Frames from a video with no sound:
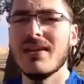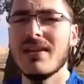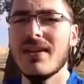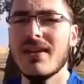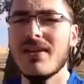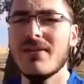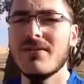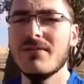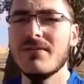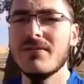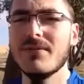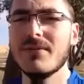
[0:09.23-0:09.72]

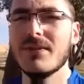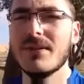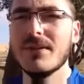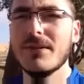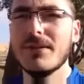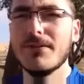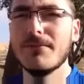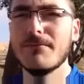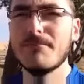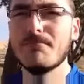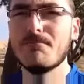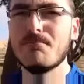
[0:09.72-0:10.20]
Now,
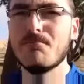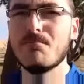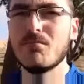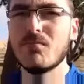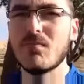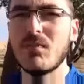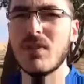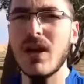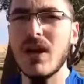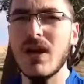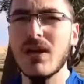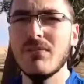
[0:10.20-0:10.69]
um,
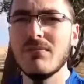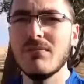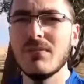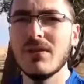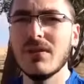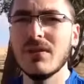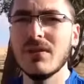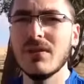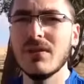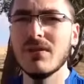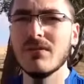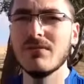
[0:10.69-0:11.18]
I'm,
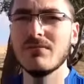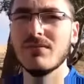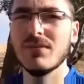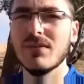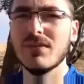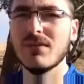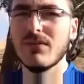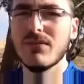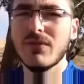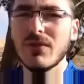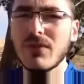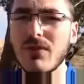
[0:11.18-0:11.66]
uh,
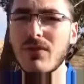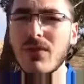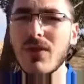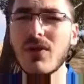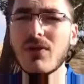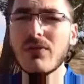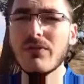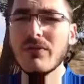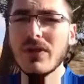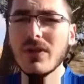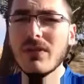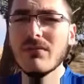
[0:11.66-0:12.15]
you know, if you don't
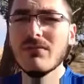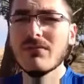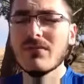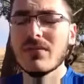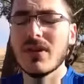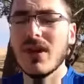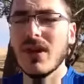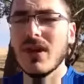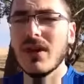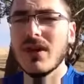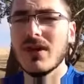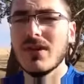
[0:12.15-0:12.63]
know me,
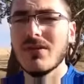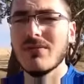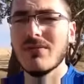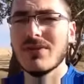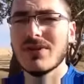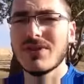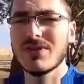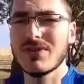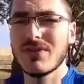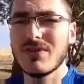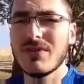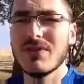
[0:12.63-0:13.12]
I am
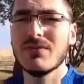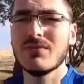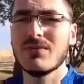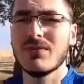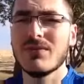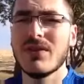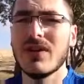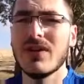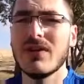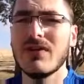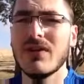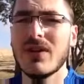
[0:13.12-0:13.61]
a solid
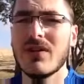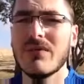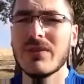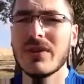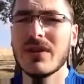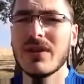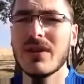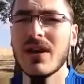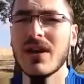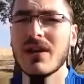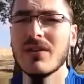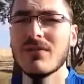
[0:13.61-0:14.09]
provider. I'm
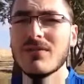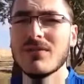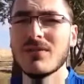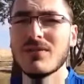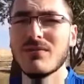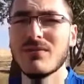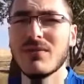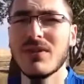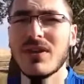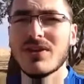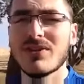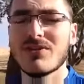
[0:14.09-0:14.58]
the guy who
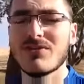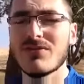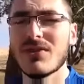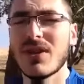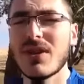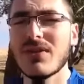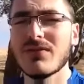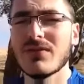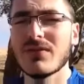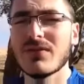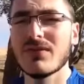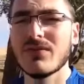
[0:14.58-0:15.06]
supplies
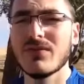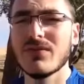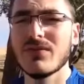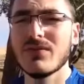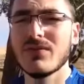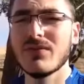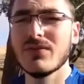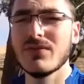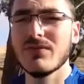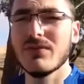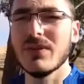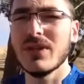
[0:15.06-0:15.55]
traffic
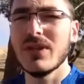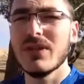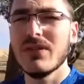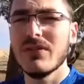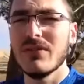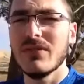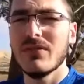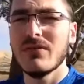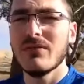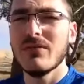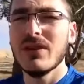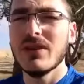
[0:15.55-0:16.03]
for
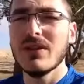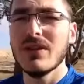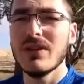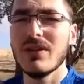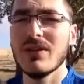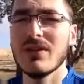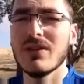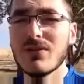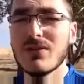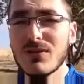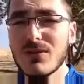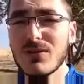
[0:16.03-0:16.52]
many,
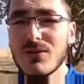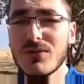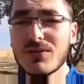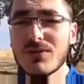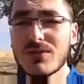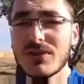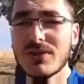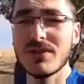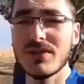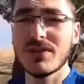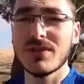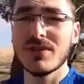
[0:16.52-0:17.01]
many
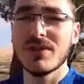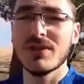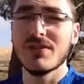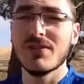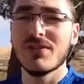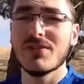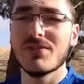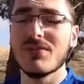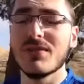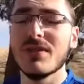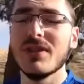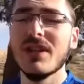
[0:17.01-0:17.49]
gurus in this
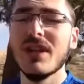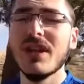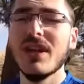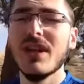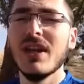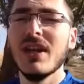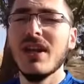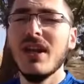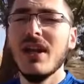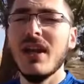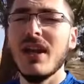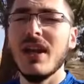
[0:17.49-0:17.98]
industry.
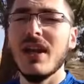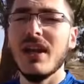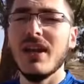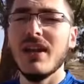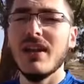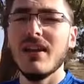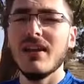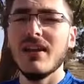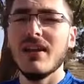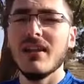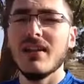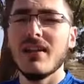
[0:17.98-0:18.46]

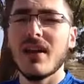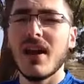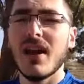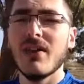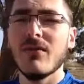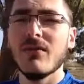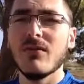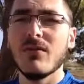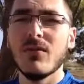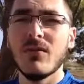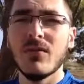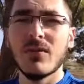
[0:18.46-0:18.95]
And
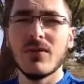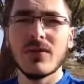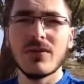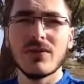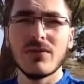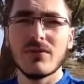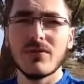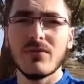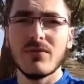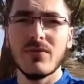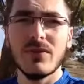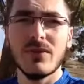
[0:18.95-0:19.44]
I've
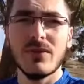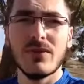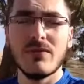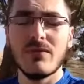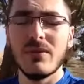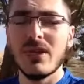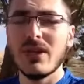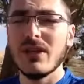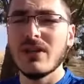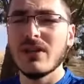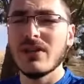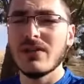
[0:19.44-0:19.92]
worked with
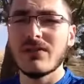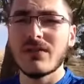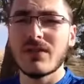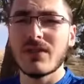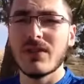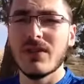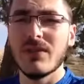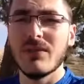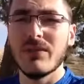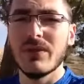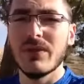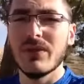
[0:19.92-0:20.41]
many
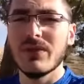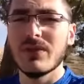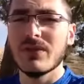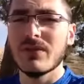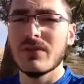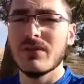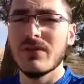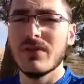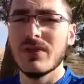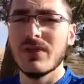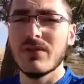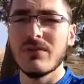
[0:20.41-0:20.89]
different companies,
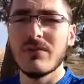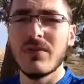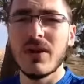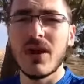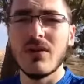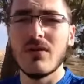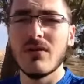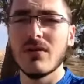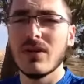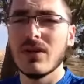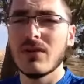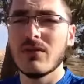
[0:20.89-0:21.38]
including
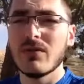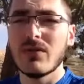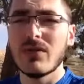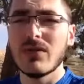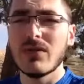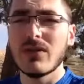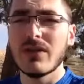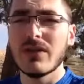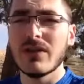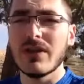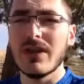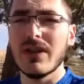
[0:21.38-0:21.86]
Empower
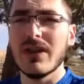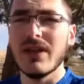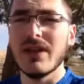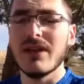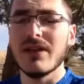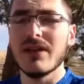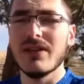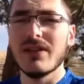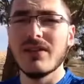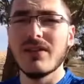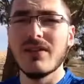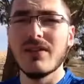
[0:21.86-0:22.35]
Network
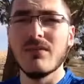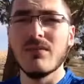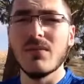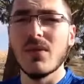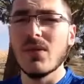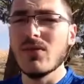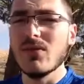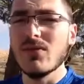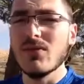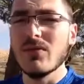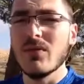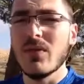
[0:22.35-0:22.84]
and
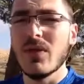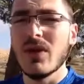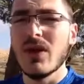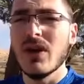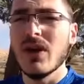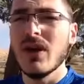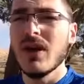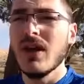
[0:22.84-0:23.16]
Mob